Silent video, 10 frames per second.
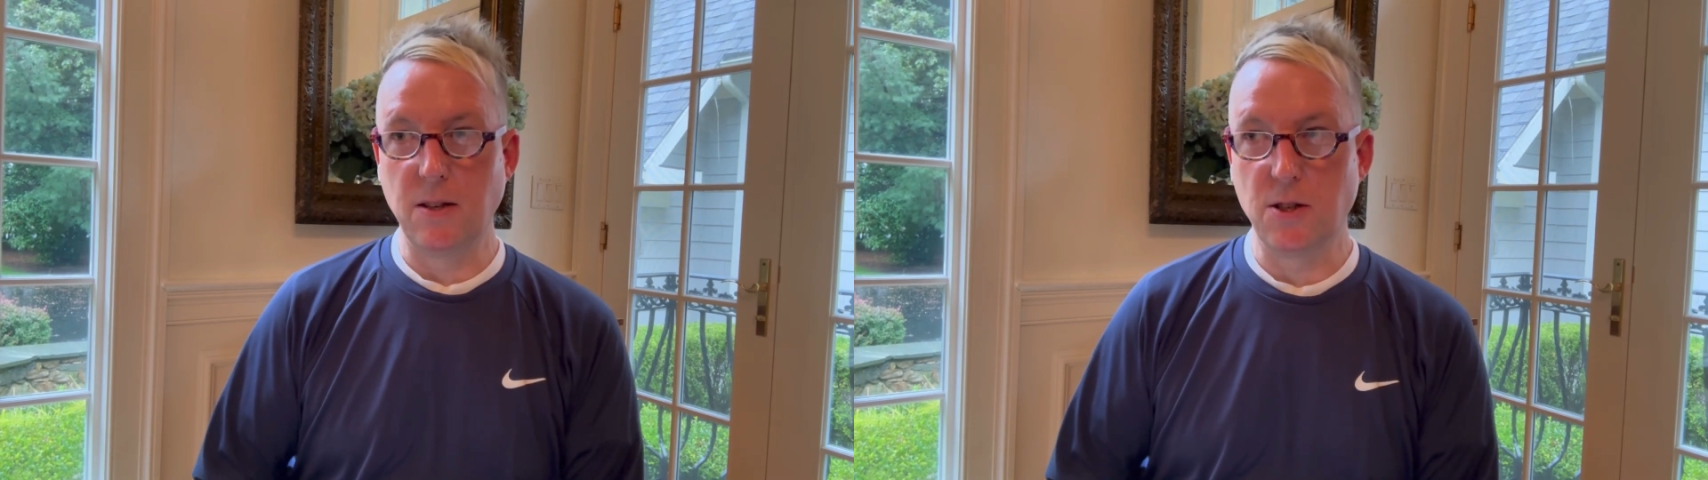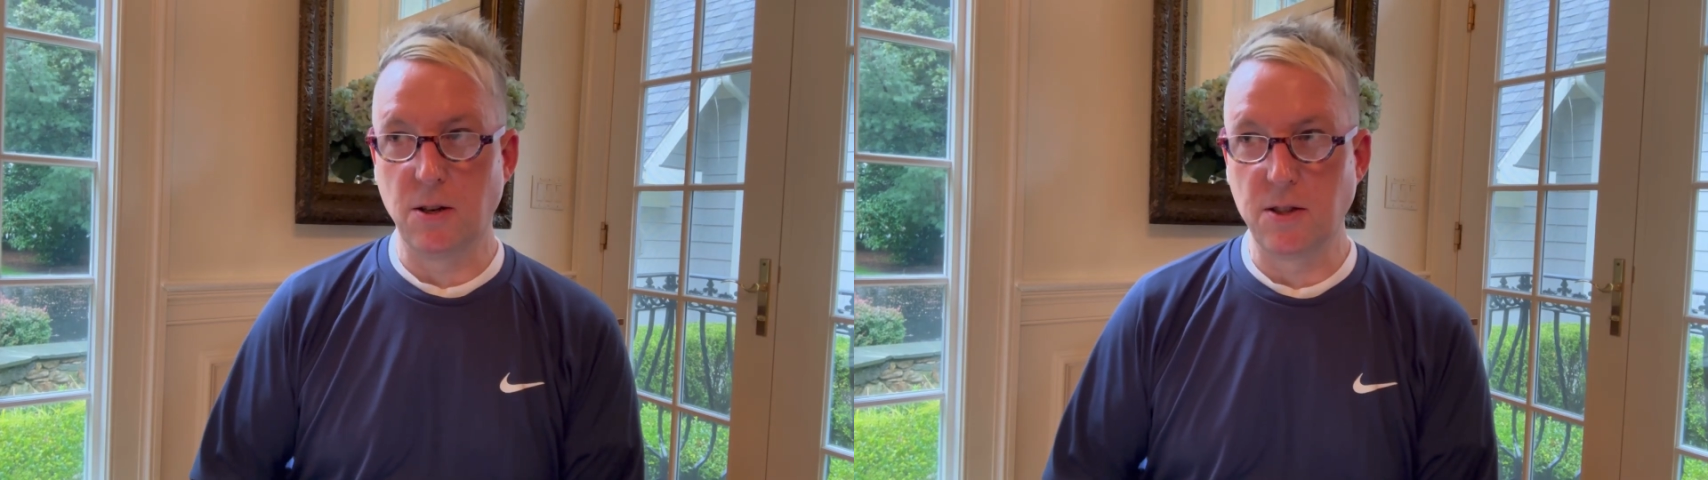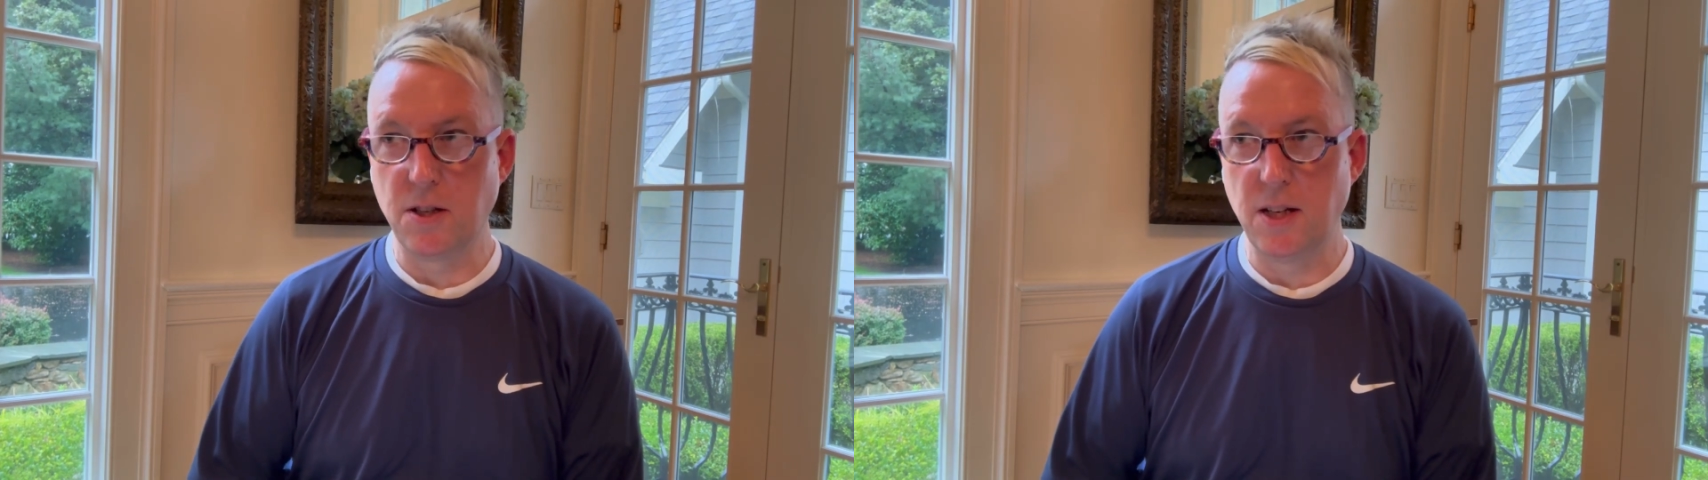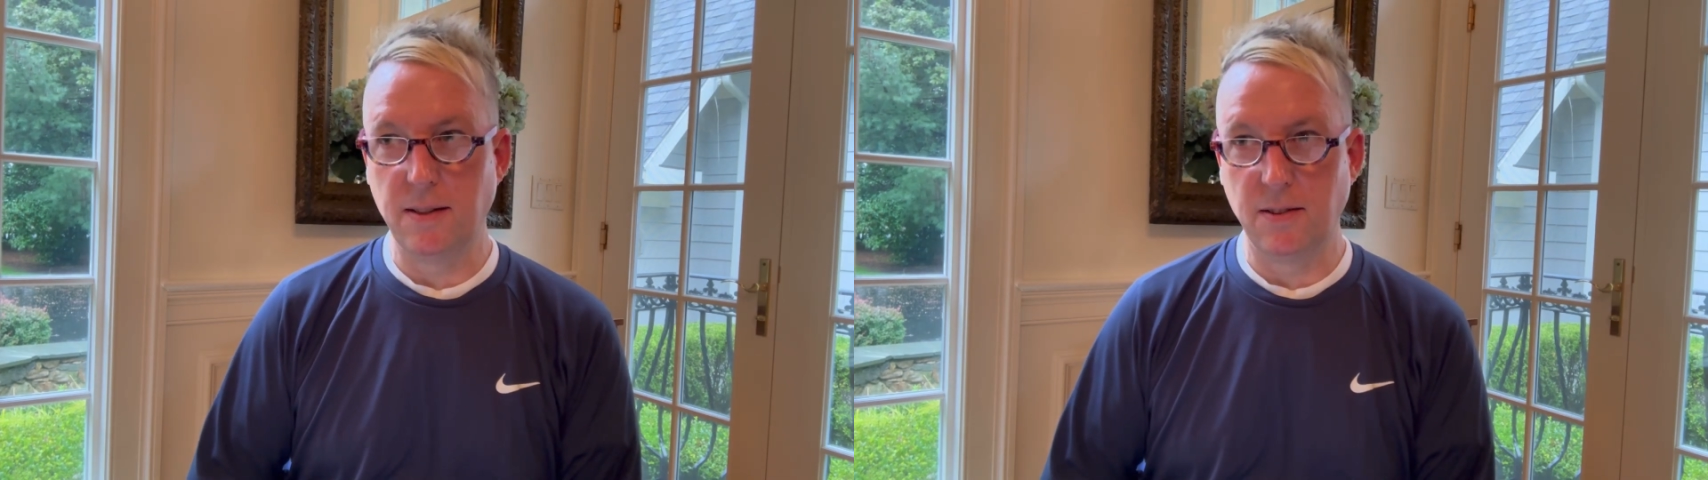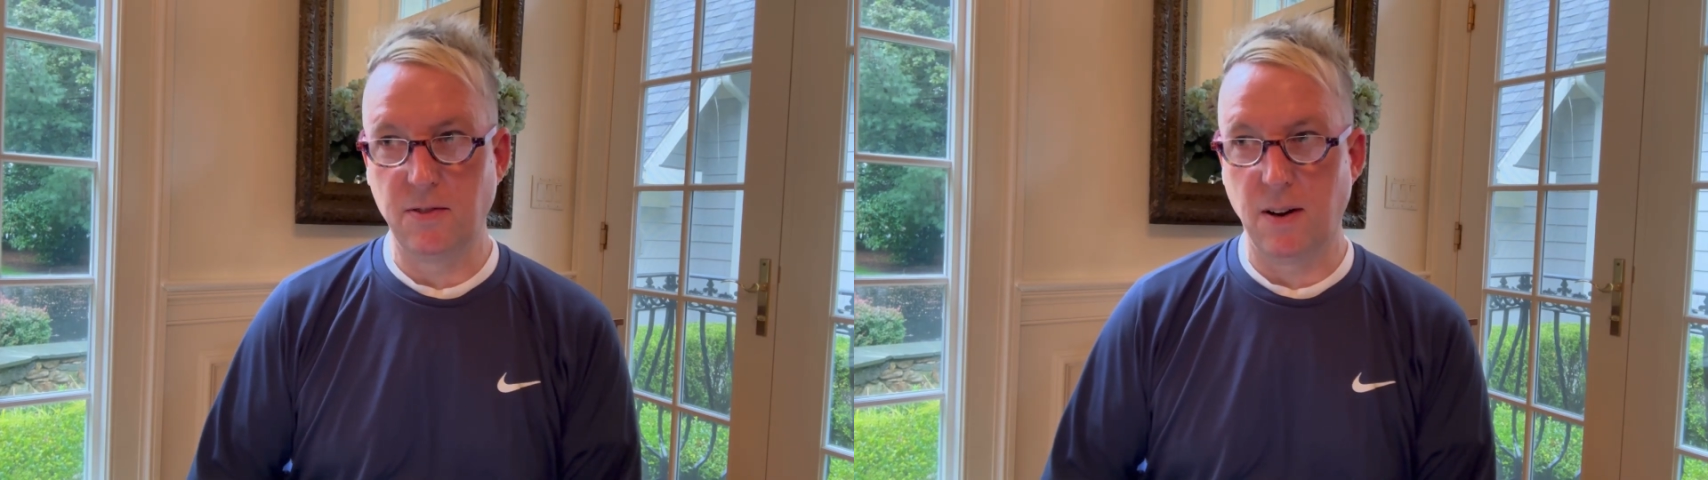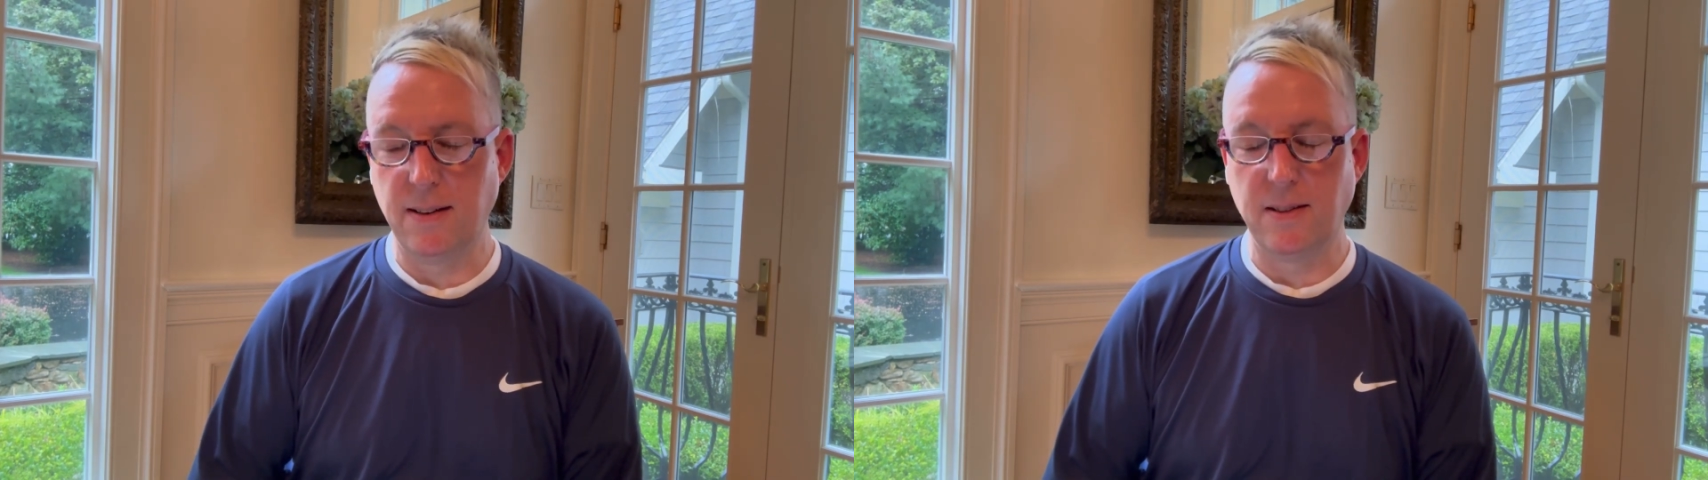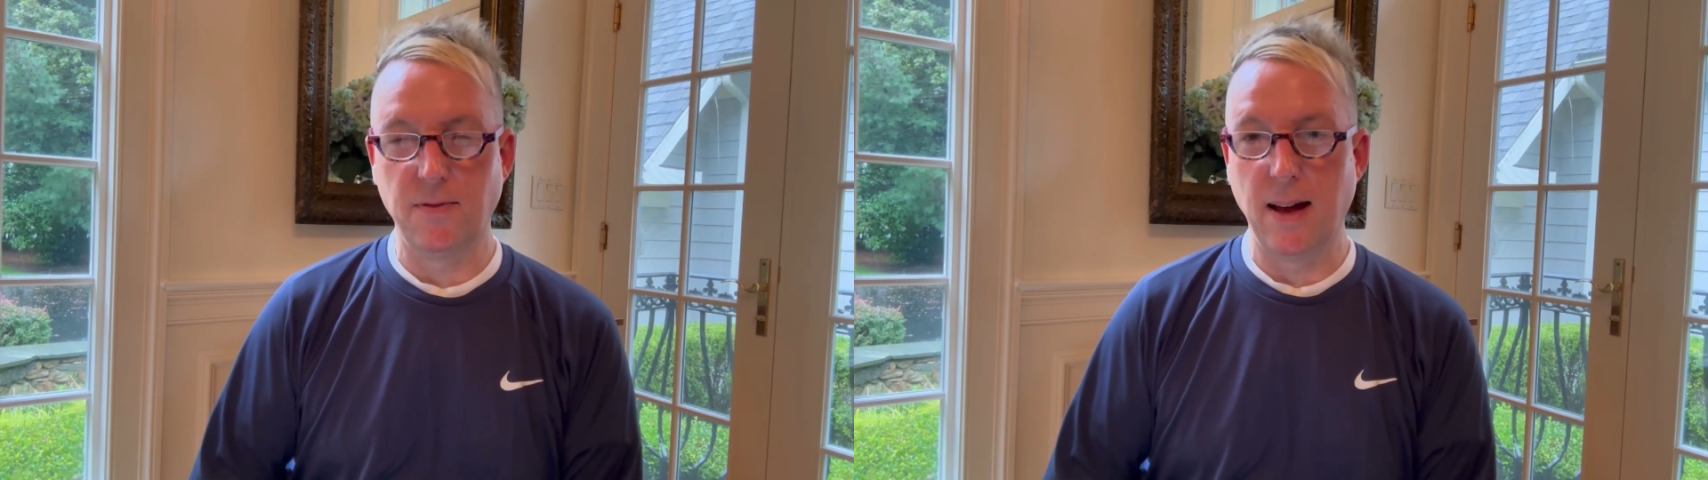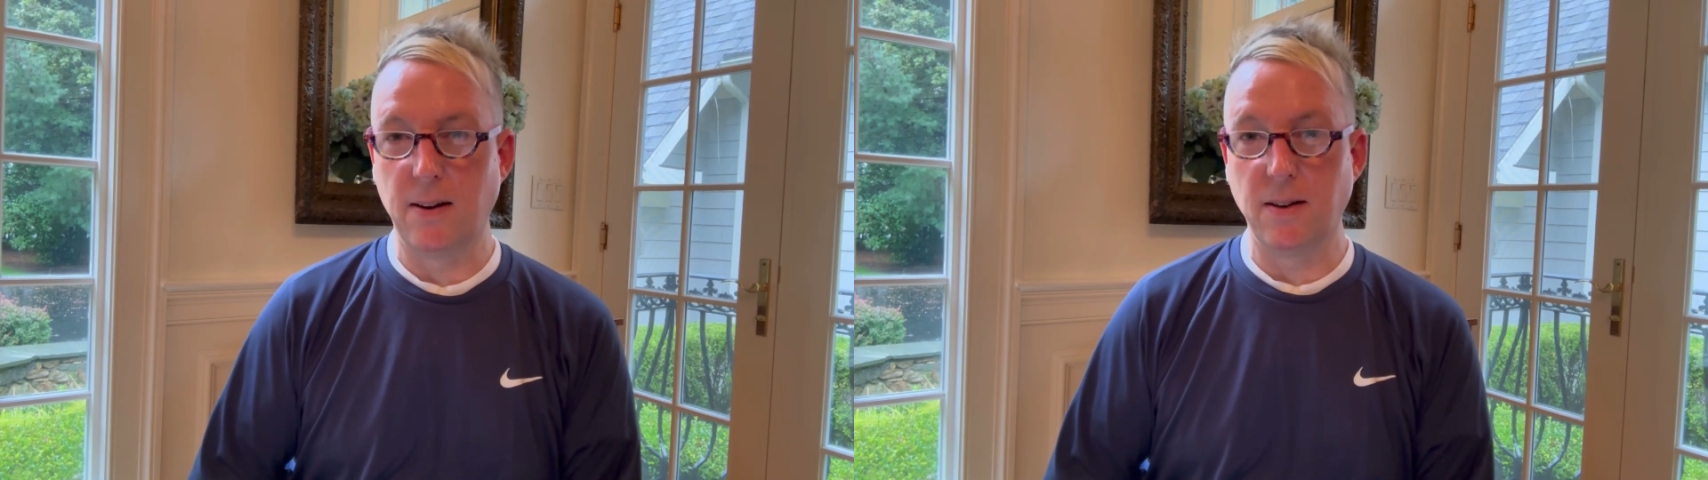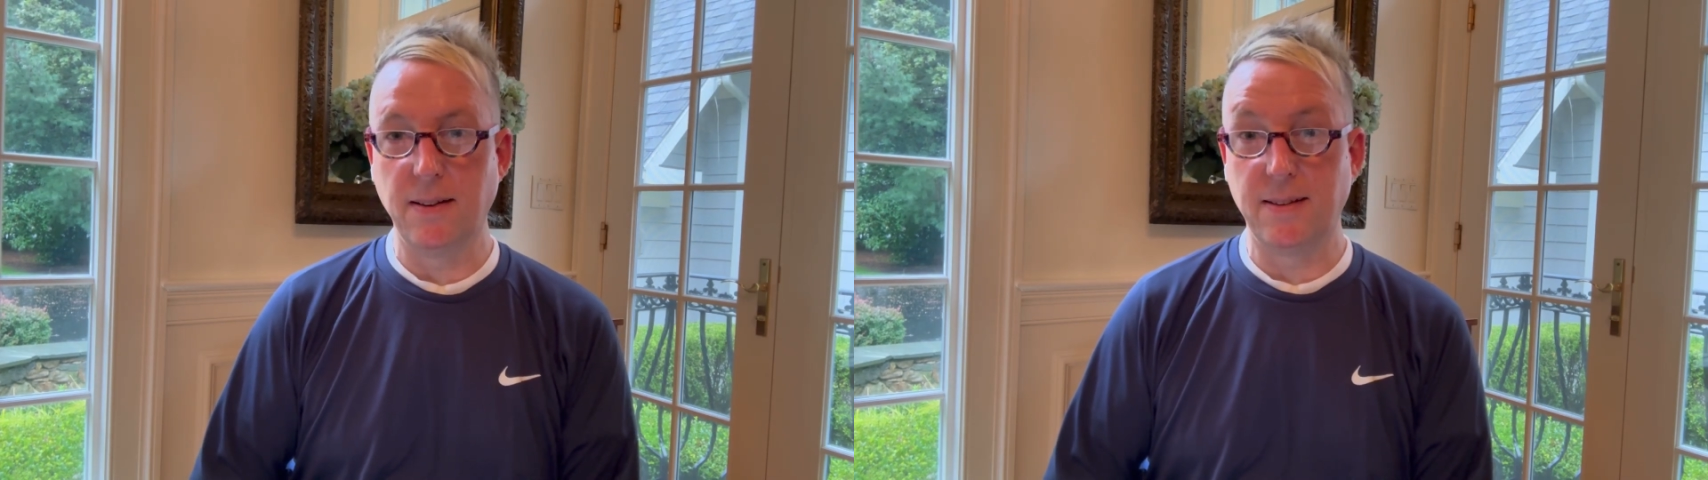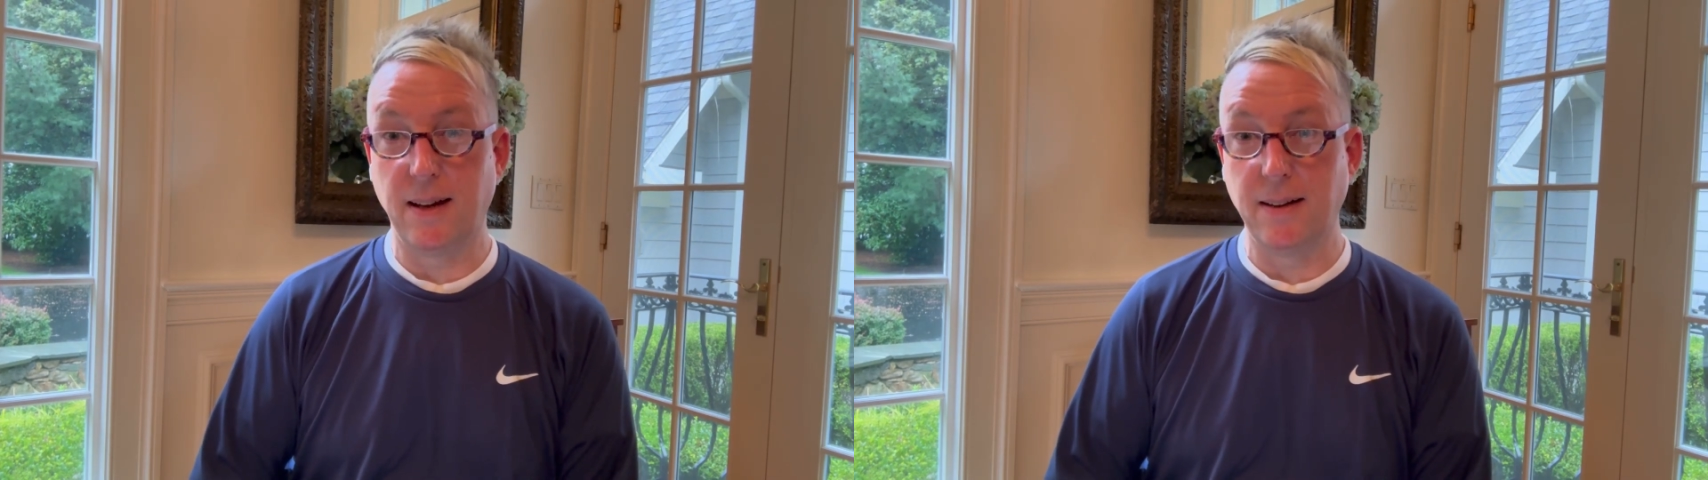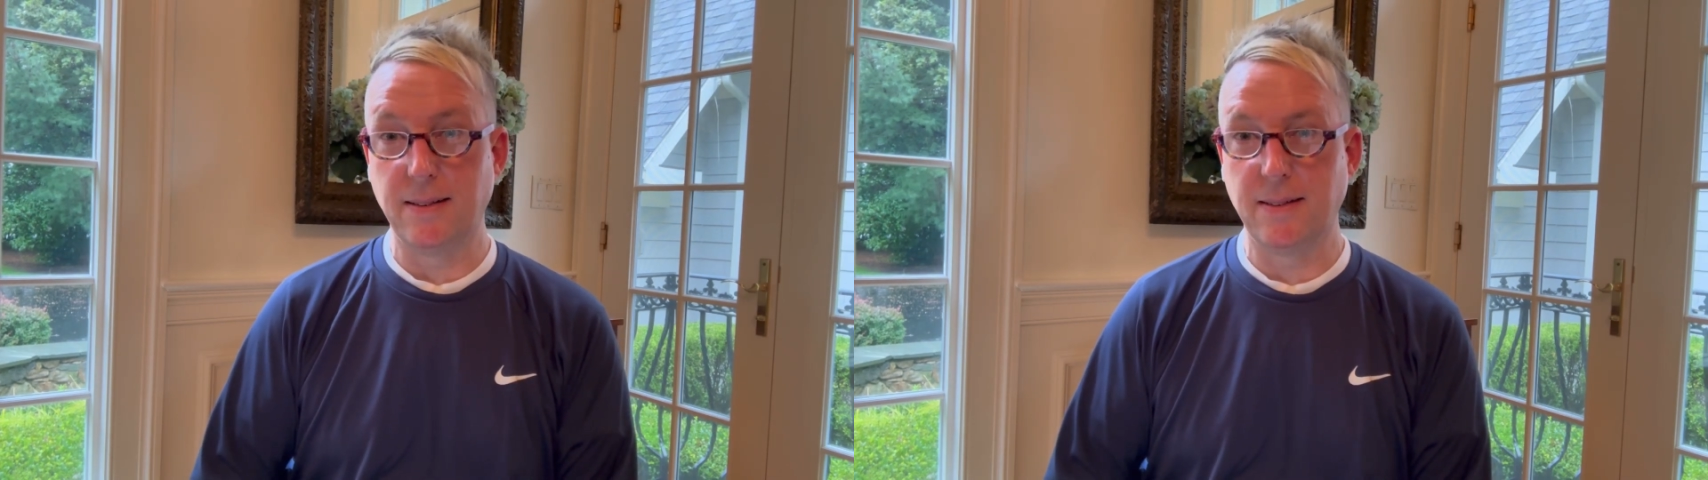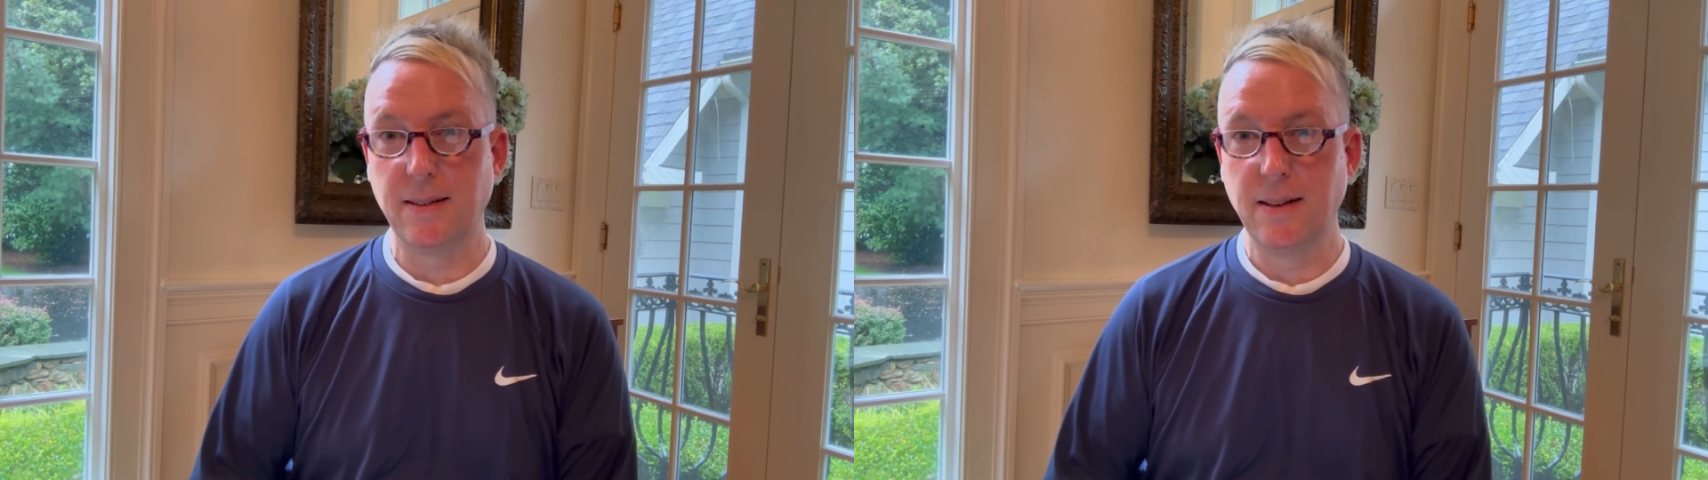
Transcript: Church of Jesus Christ of Latter-day Saints